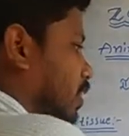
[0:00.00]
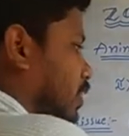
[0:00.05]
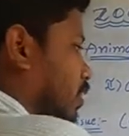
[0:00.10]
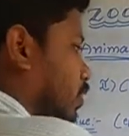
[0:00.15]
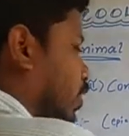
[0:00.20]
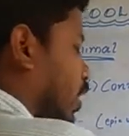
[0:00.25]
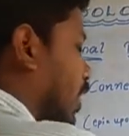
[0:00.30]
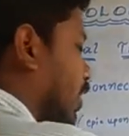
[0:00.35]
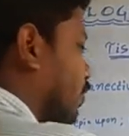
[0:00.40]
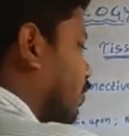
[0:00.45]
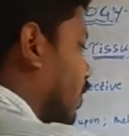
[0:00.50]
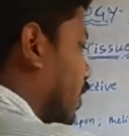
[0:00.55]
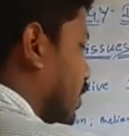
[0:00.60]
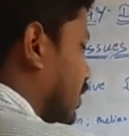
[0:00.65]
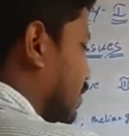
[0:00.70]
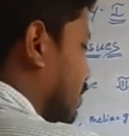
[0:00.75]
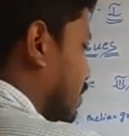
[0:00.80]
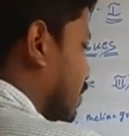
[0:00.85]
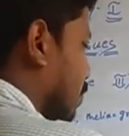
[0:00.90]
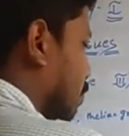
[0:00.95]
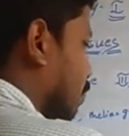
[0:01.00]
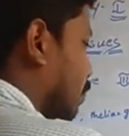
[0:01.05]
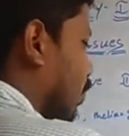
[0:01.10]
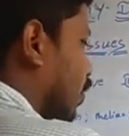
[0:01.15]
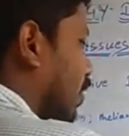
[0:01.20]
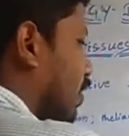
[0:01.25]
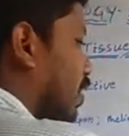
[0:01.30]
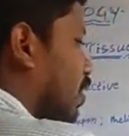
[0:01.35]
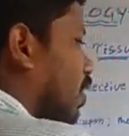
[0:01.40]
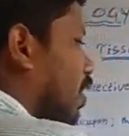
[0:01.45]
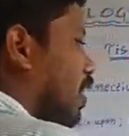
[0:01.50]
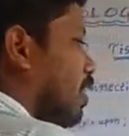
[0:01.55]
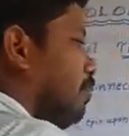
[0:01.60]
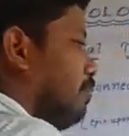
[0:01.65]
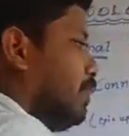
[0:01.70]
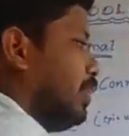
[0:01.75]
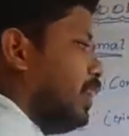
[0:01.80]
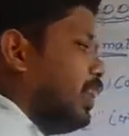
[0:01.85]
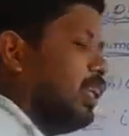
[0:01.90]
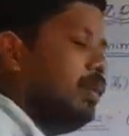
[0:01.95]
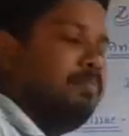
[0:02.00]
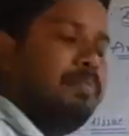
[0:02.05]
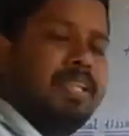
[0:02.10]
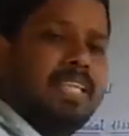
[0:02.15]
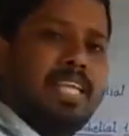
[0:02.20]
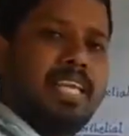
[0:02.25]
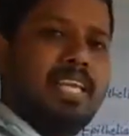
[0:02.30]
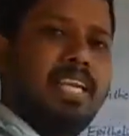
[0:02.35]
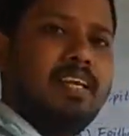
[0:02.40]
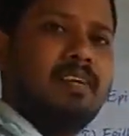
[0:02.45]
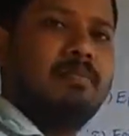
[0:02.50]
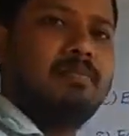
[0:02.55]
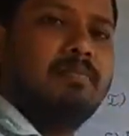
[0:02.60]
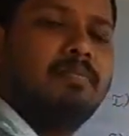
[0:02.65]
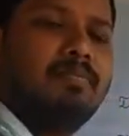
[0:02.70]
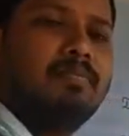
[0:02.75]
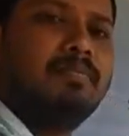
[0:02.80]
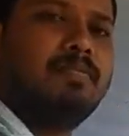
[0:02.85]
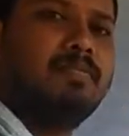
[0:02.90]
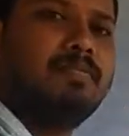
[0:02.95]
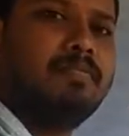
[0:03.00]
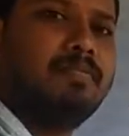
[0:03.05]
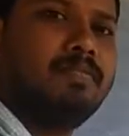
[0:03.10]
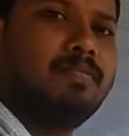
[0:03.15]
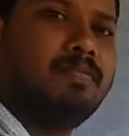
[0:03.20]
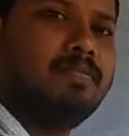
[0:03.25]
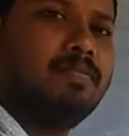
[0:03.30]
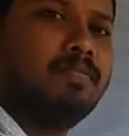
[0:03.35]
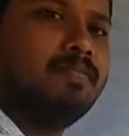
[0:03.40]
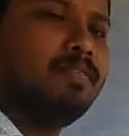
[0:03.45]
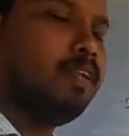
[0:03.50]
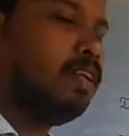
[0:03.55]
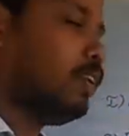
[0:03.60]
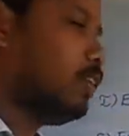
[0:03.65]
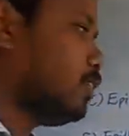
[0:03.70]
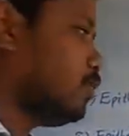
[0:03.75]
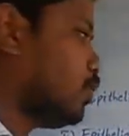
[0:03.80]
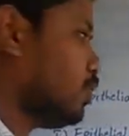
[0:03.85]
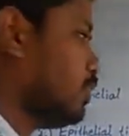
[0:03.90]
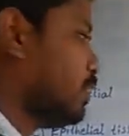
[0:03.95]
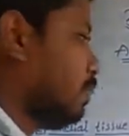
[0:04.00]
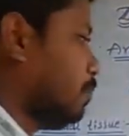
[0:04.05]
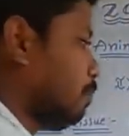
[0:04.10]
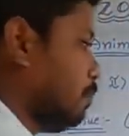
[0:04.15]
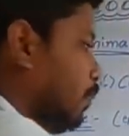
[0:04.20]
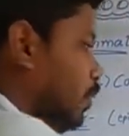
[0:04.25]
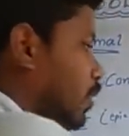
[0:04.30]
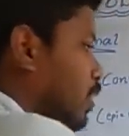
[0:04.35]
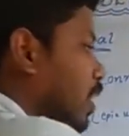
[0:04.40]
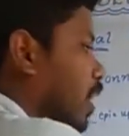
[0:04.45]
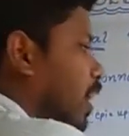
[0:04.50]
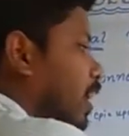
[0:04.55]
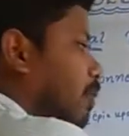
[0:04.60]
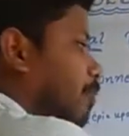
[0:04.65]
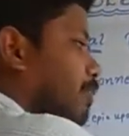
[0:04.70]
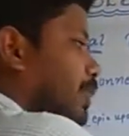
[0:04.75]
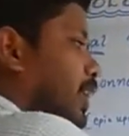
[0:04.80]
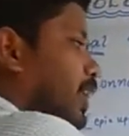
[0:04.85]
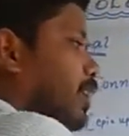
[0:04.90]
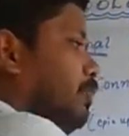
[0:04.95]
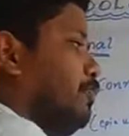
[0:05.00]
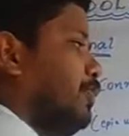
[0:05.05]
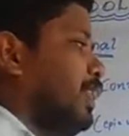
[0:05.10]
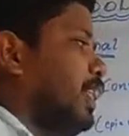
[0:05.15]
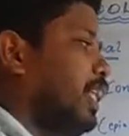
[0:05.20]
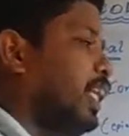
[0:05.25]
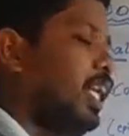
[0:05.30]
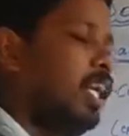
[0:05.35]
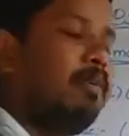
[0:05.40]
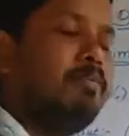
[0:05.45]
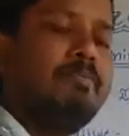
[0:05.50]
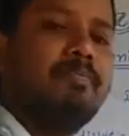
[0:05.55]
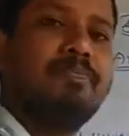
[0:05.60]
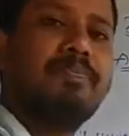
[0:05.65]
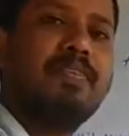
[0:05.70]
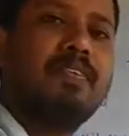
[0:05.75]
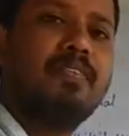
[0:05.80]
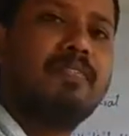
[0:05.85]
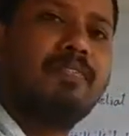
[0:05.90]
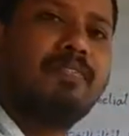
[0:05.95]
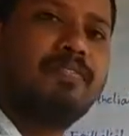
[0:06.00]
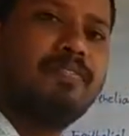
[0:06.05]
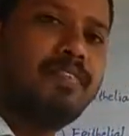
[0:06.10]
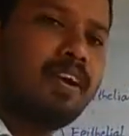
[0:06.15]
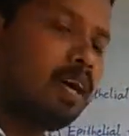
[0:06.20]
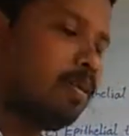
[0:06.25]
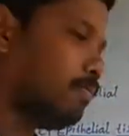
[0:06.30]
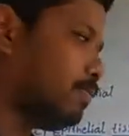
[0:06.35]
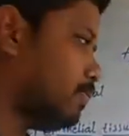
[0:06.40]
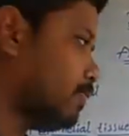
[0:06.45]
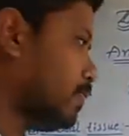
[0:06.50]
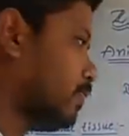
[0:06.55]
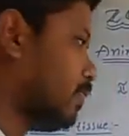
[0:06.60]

Third one, simple columnar epithelium. So simple columnar epithelium forms